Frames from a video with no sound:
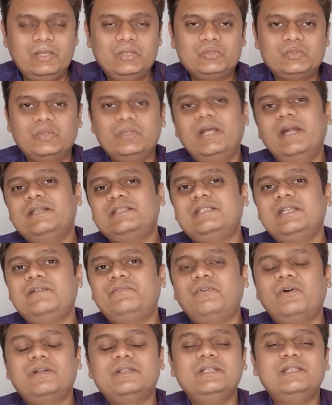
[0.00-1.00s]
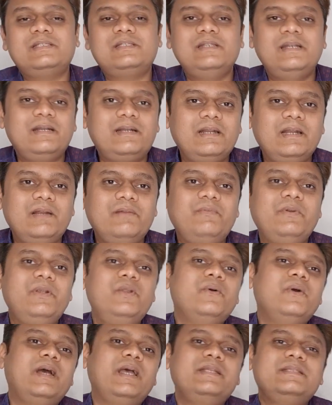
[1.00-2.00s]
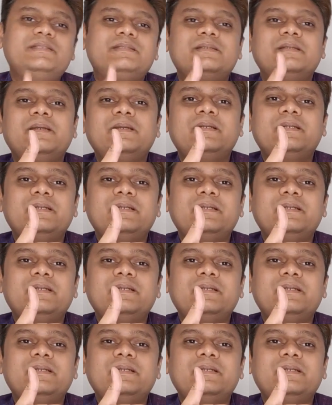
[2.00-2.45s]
So that's it for this neat little video guys.